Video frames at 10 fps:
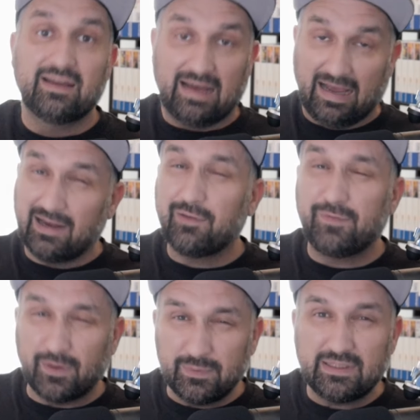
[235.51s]
I had a
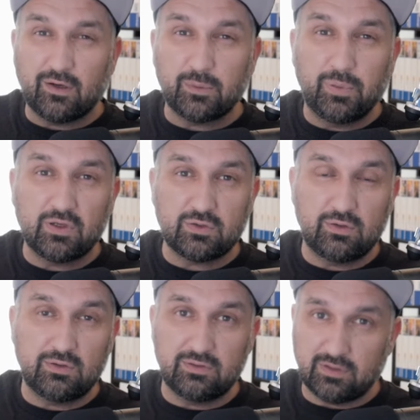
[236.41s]
very dark
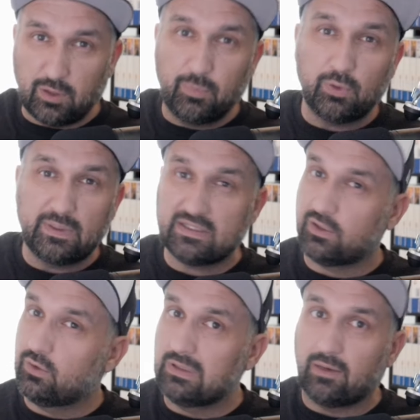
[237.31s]
puzzle a couple weeks
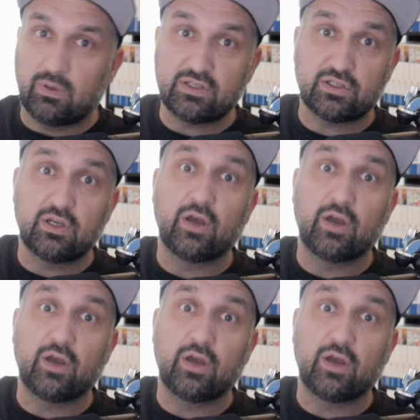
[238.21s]
ago that was